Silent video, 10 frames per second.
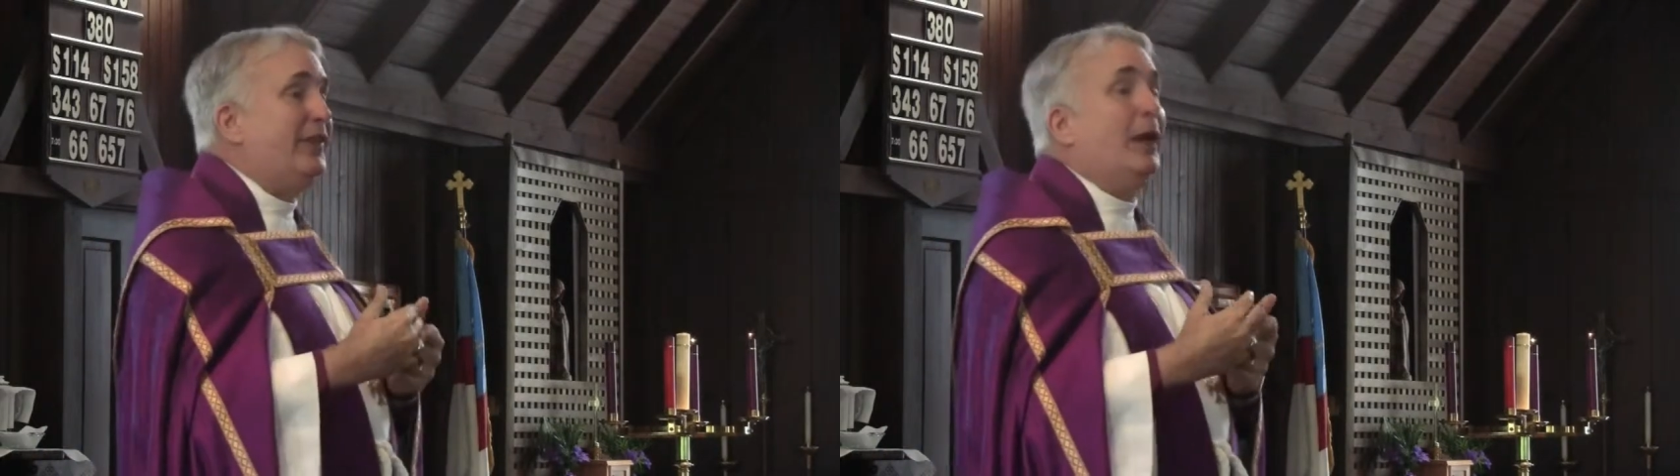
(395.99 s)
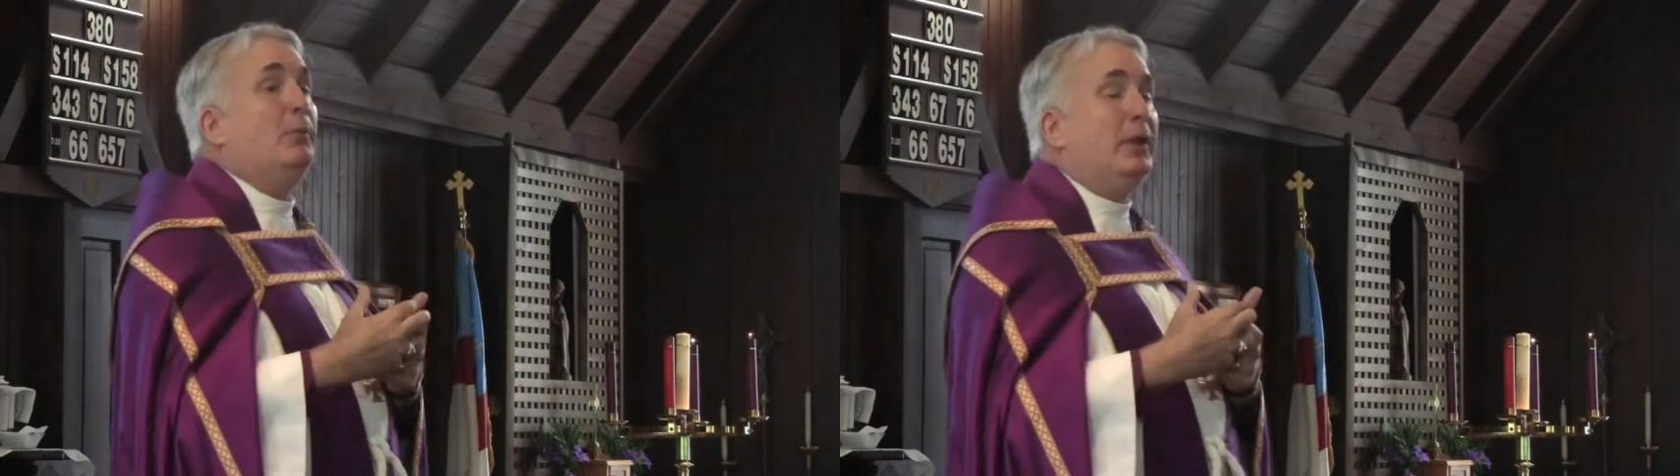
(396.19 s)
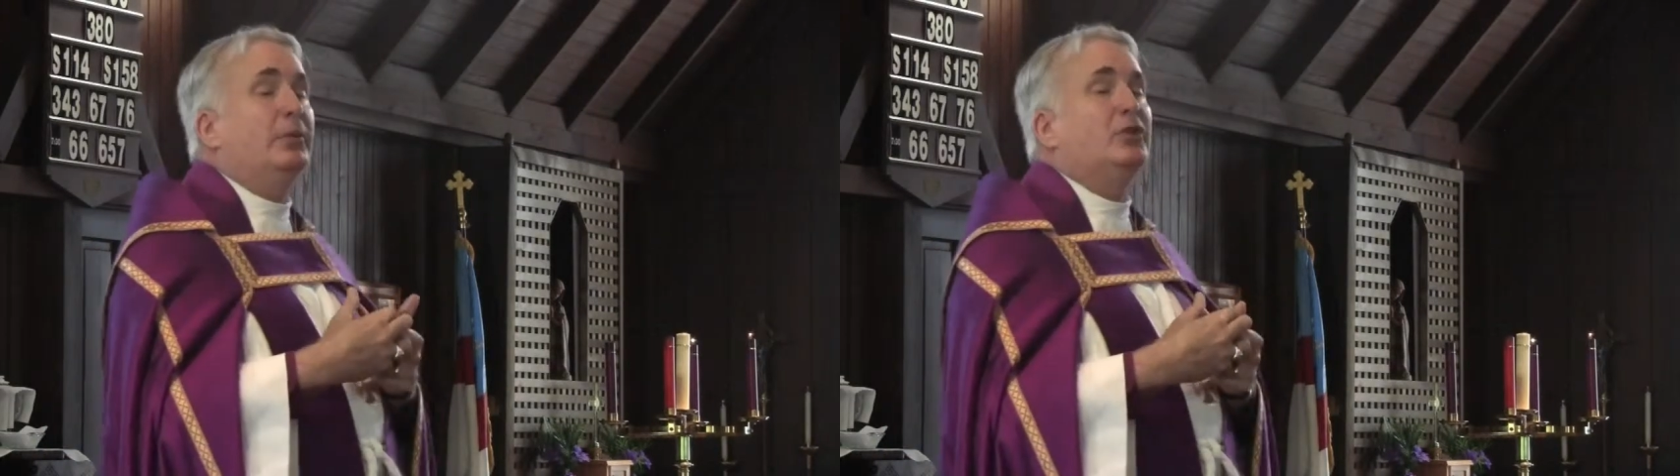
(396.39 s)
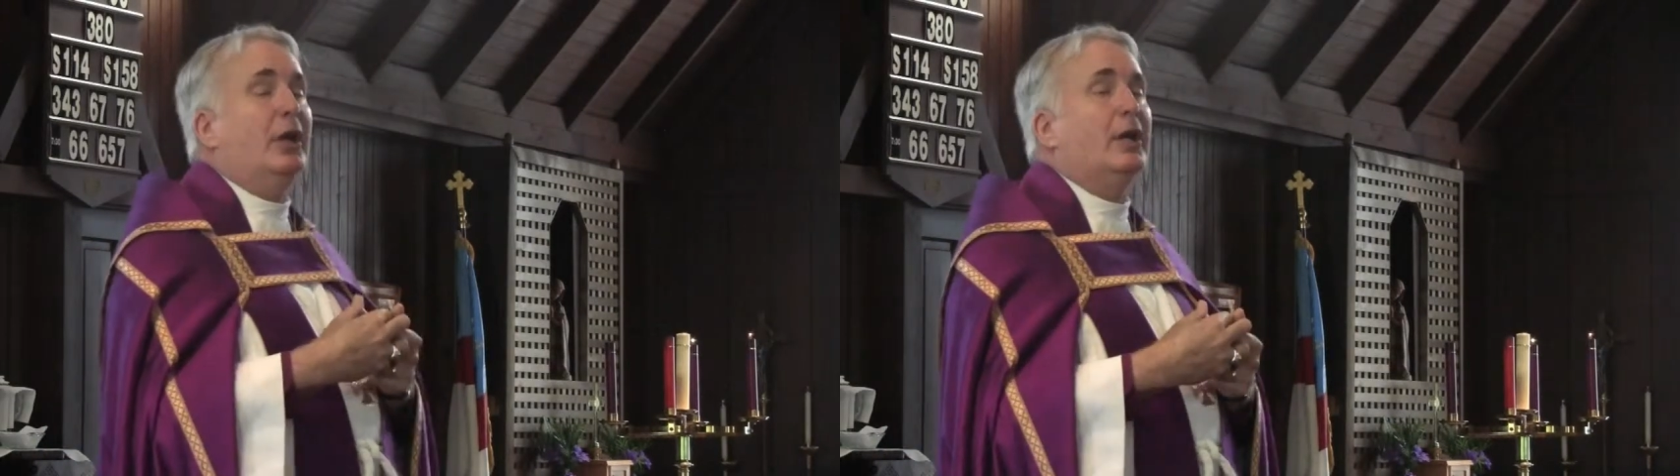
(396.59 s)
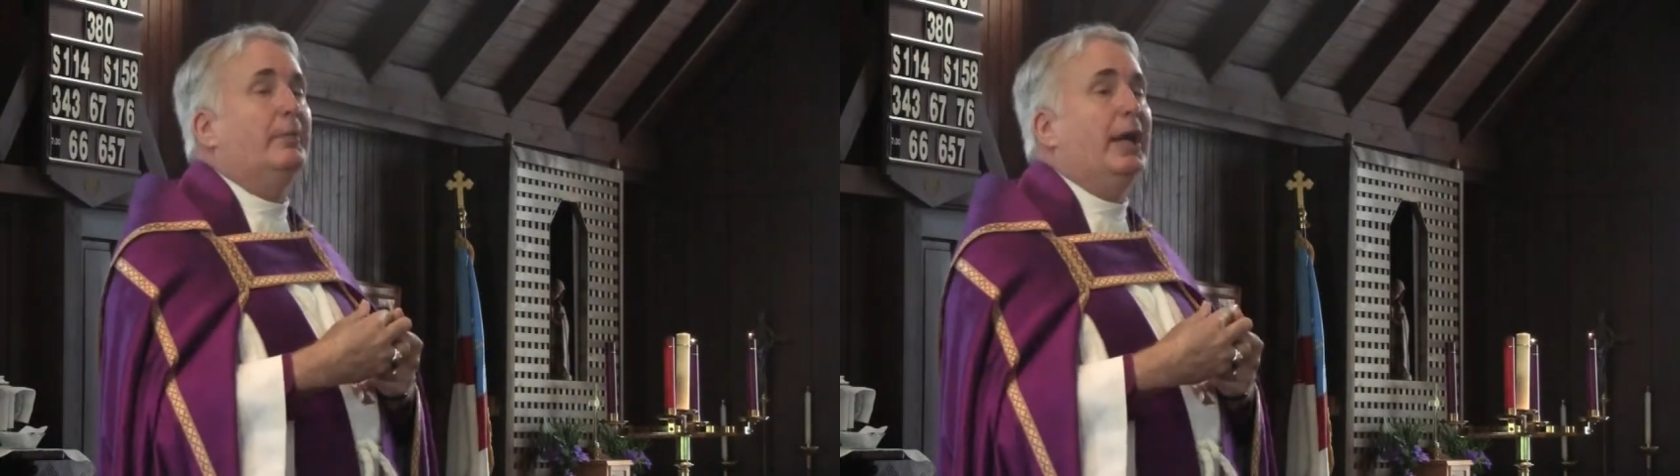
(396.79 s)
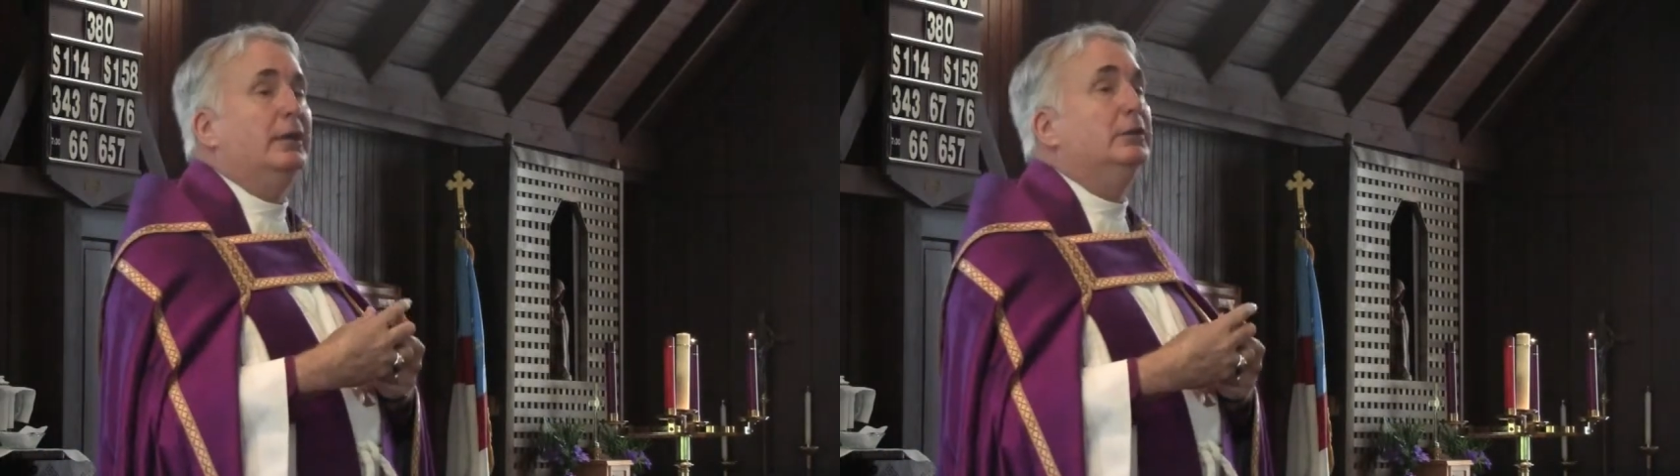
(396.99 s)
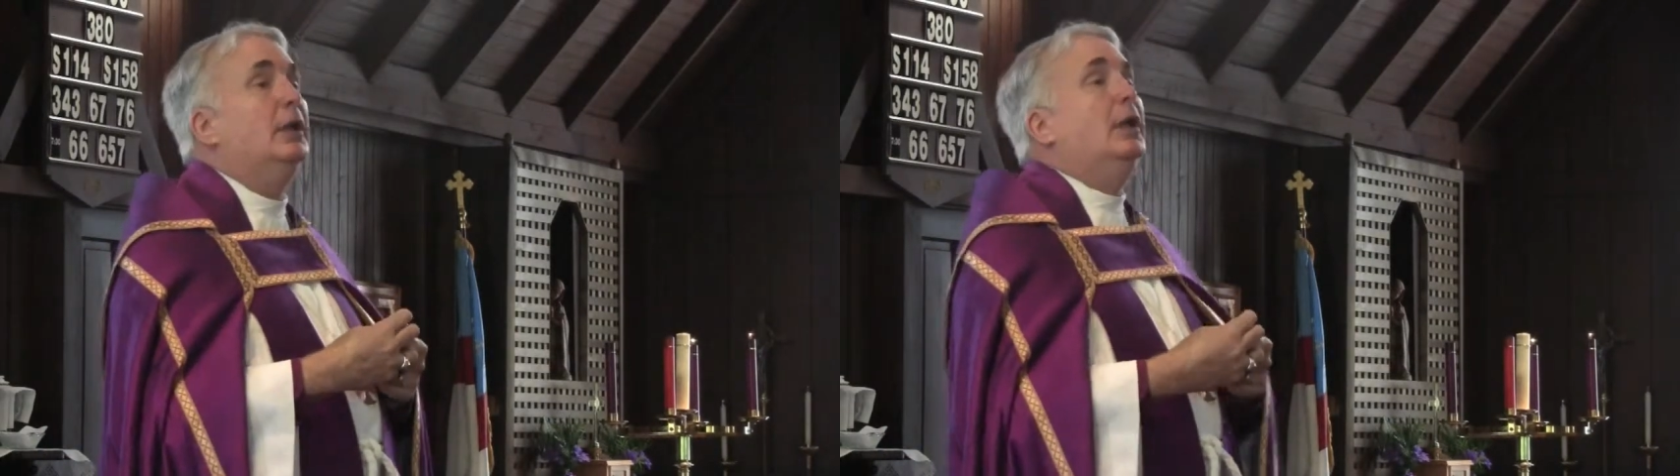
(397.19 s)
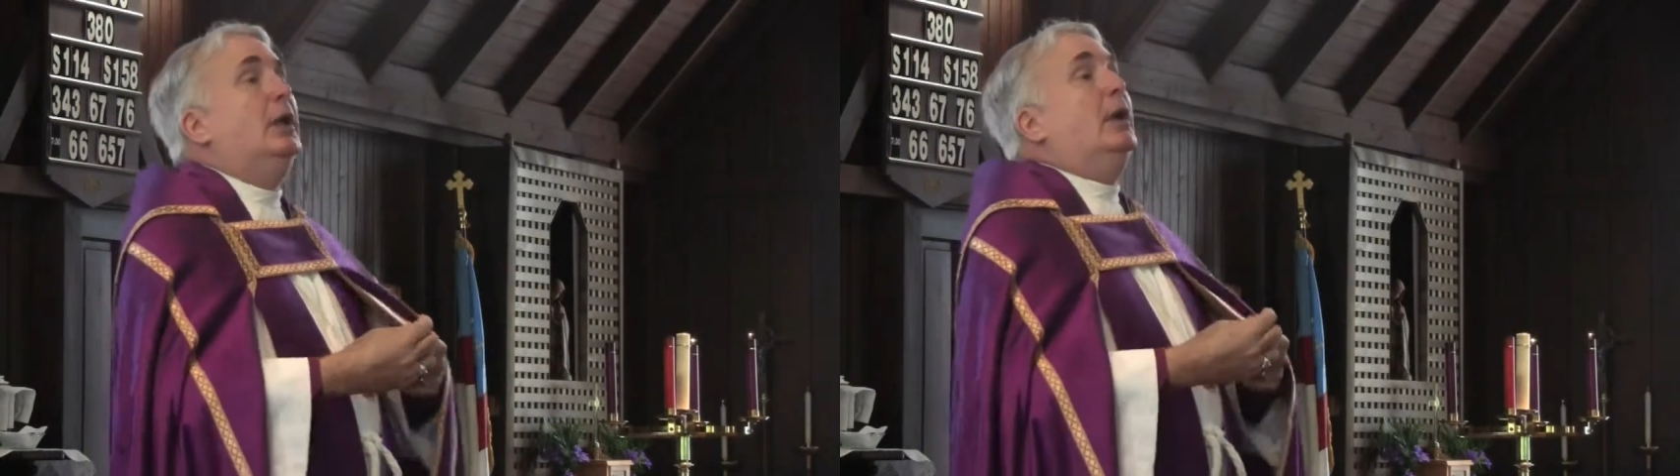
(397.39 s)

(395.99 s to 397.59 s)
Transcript: that, we would talk about,